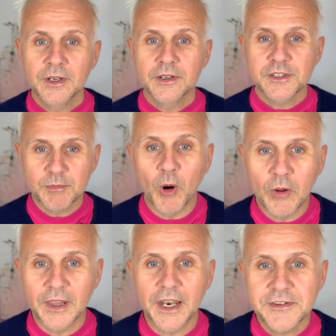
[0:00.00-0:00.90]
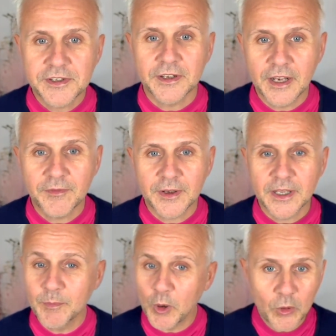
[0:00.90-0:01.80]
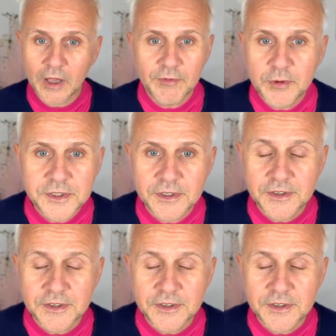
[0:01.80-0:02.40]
small and insignificant, and we all have those days.